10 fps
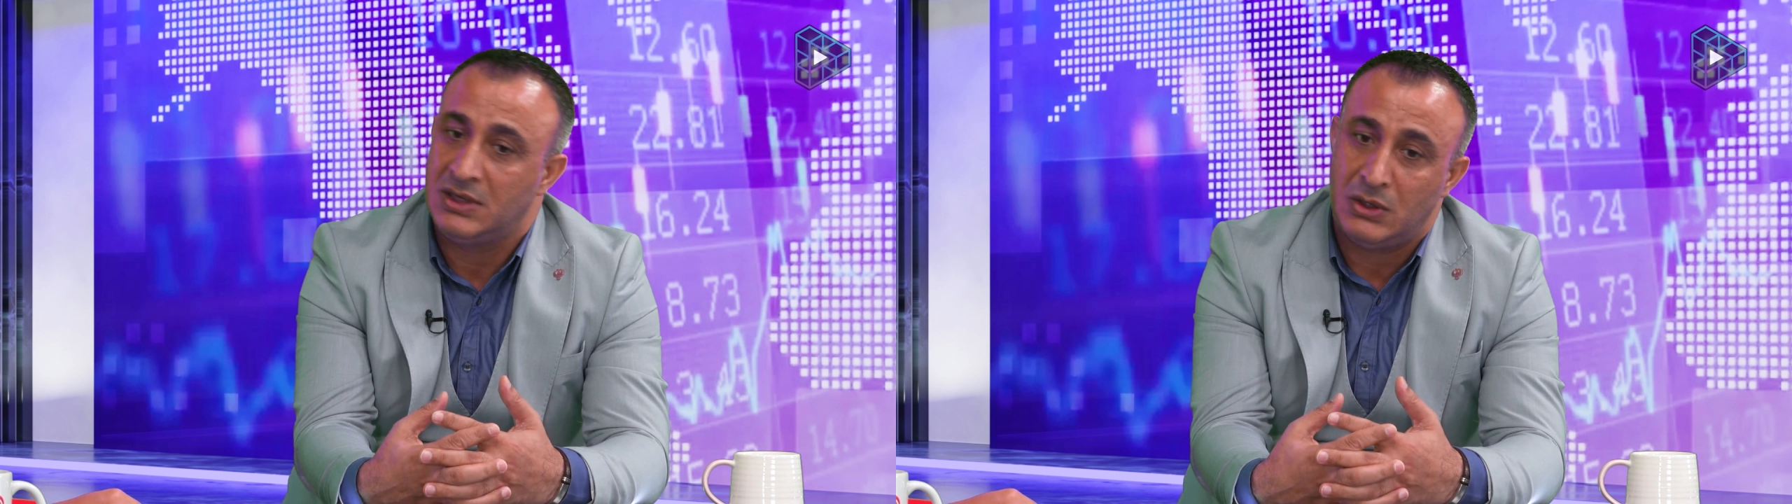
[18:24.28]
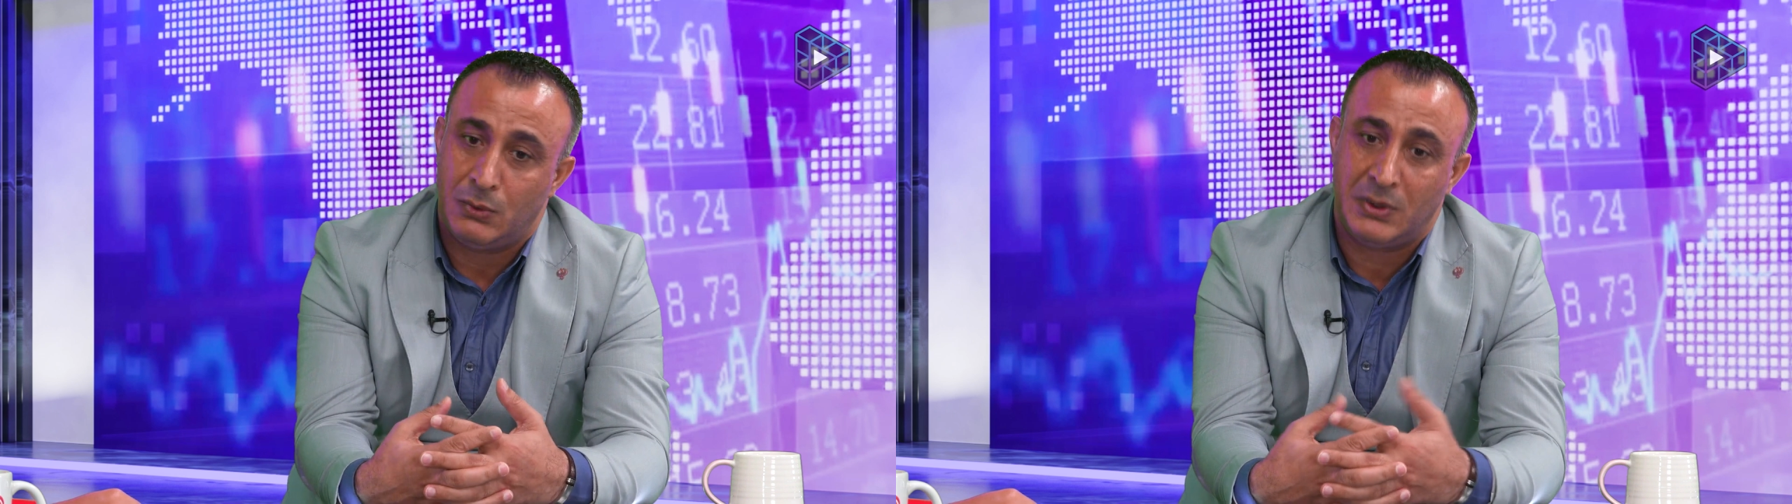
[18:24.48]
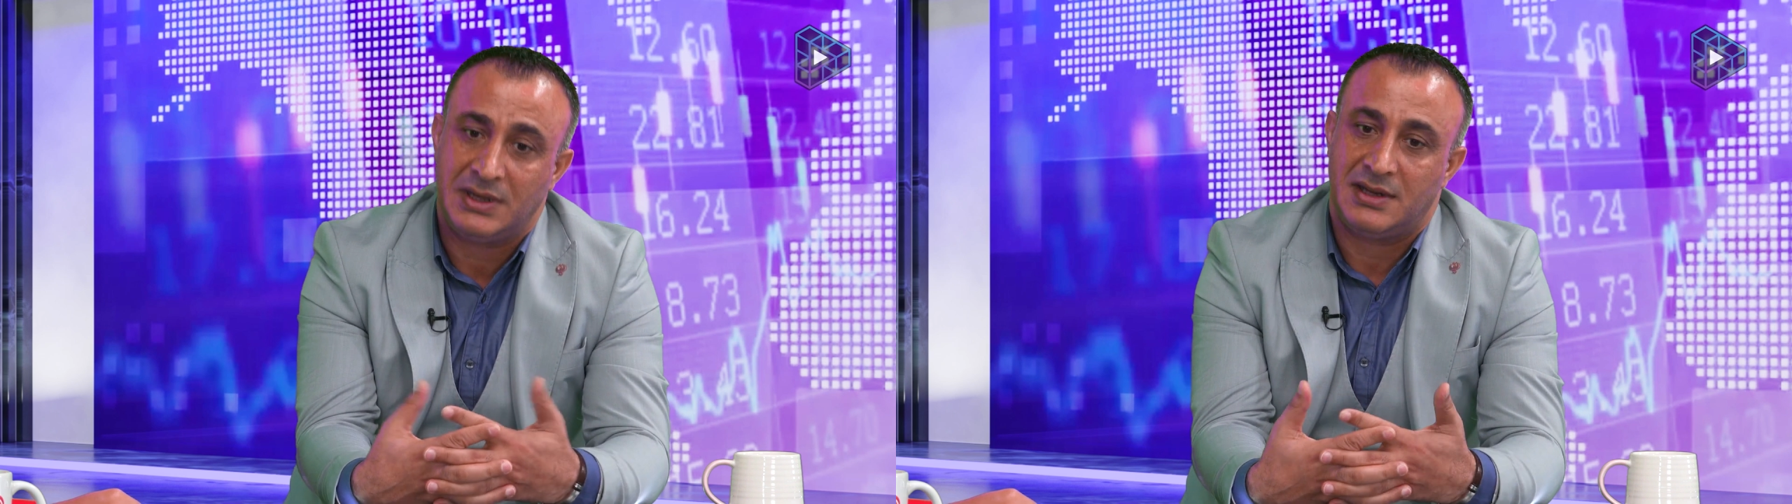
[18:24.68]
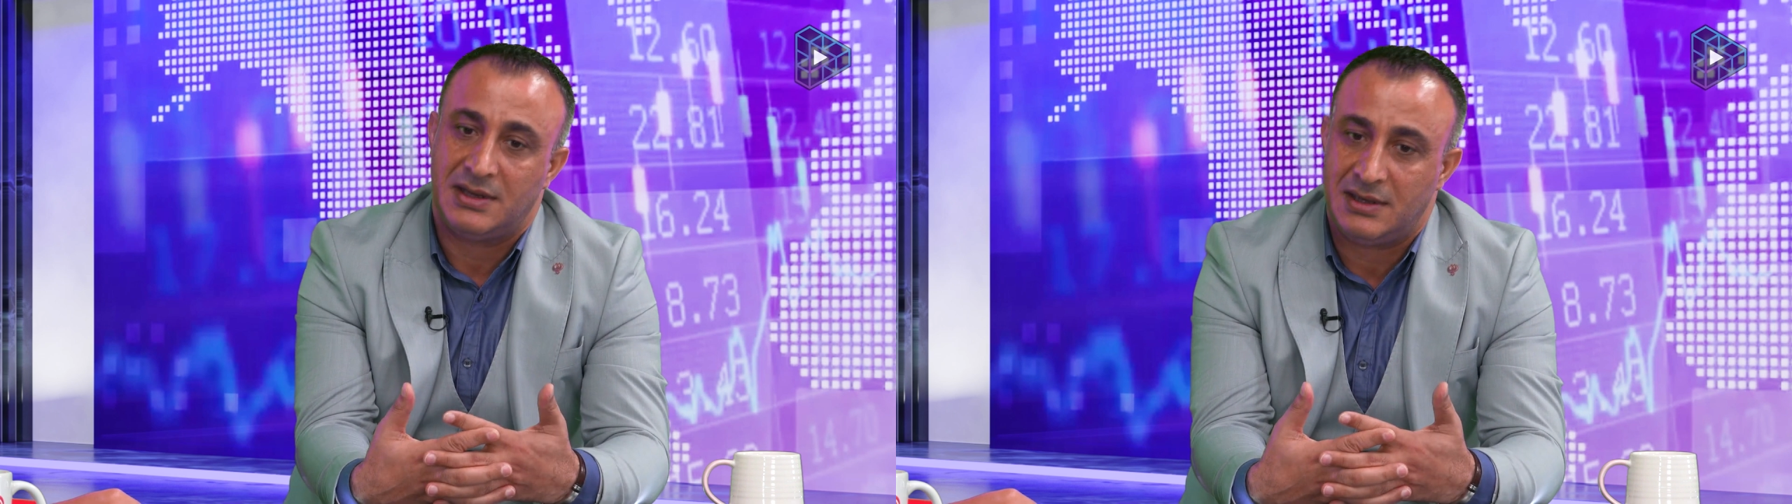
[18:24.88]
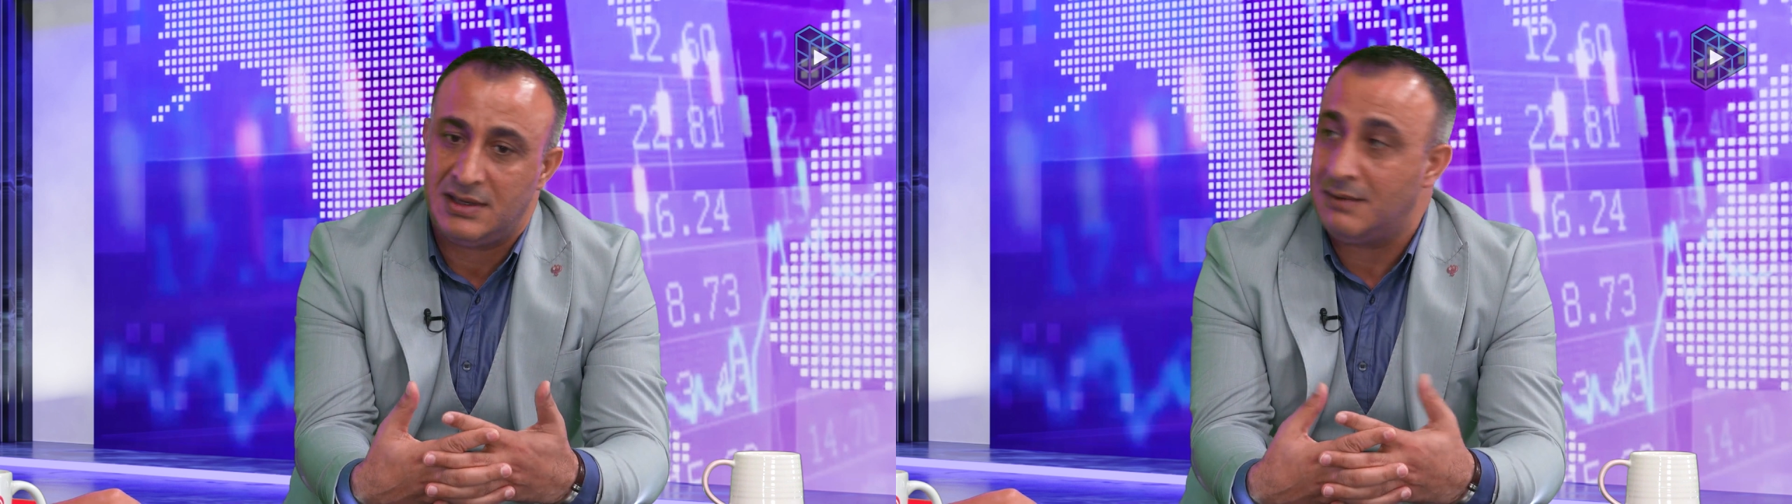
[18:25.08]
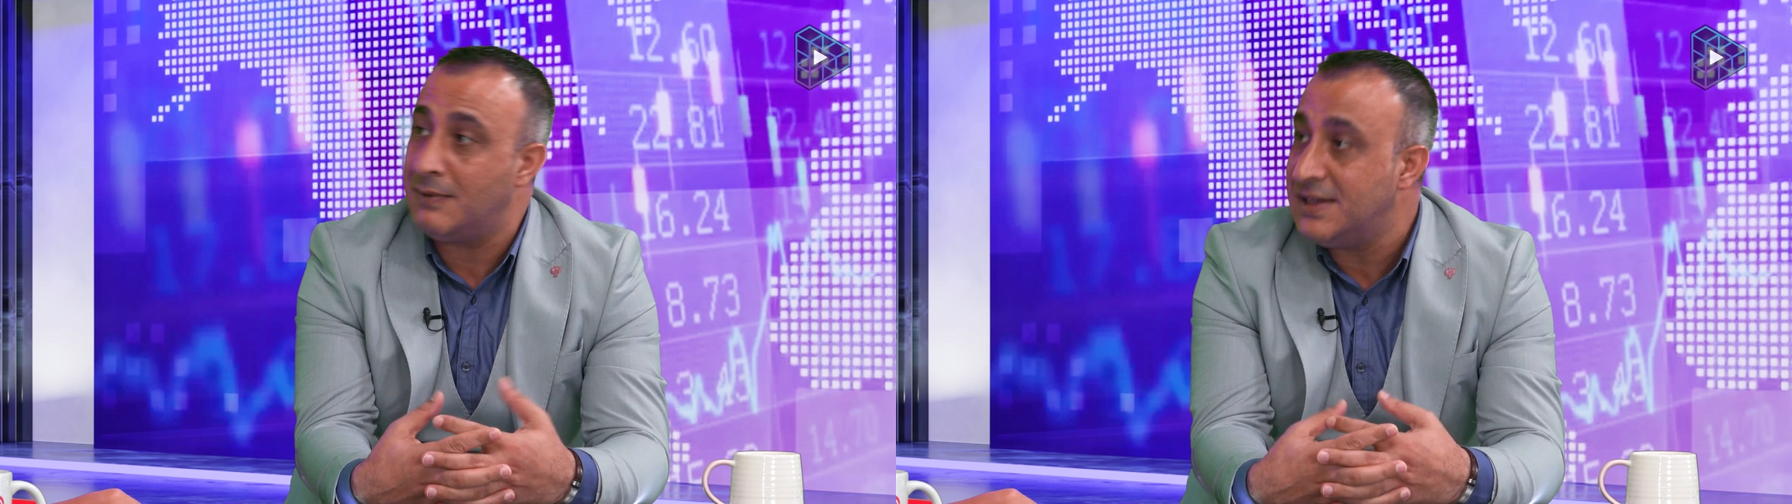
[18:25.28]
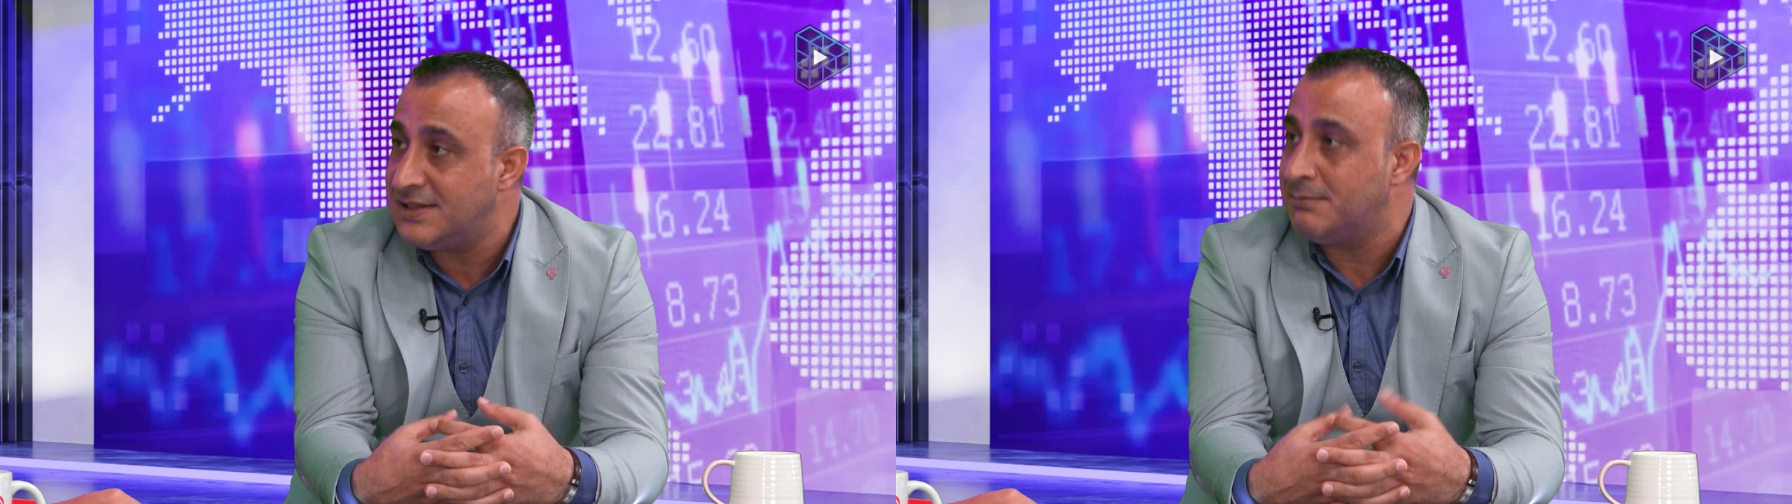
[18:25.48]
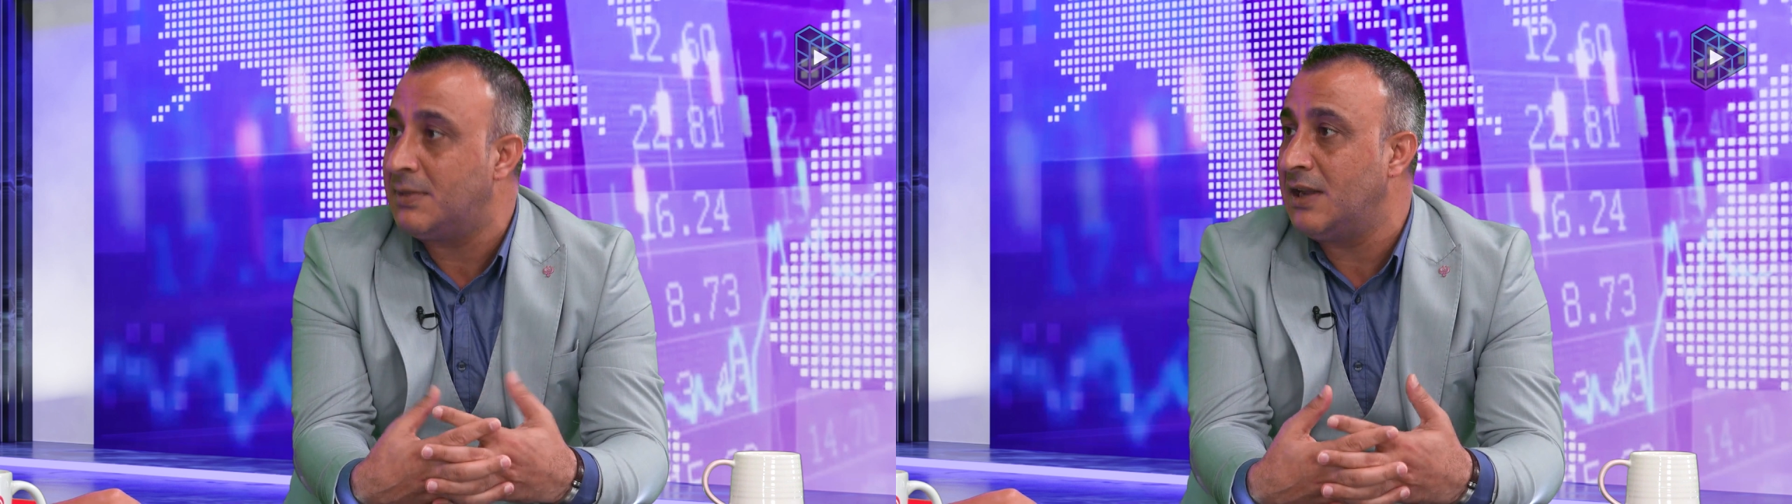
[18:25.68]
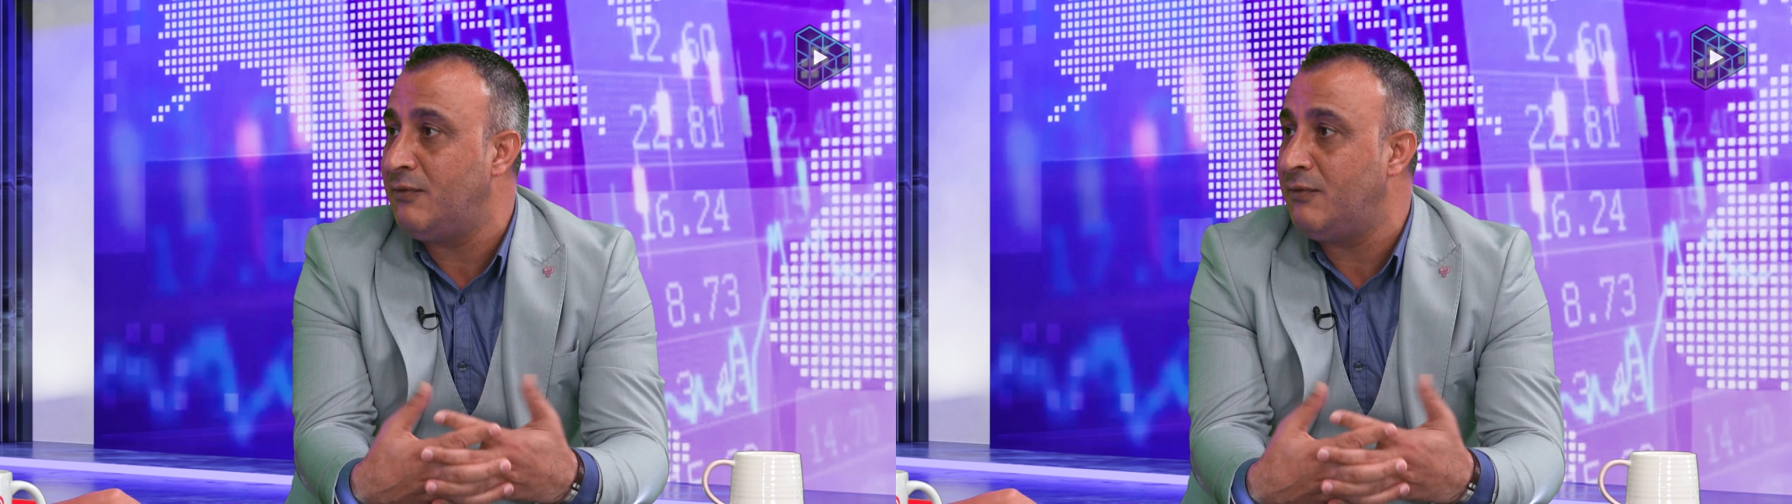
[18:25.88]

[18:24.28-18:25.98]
what is my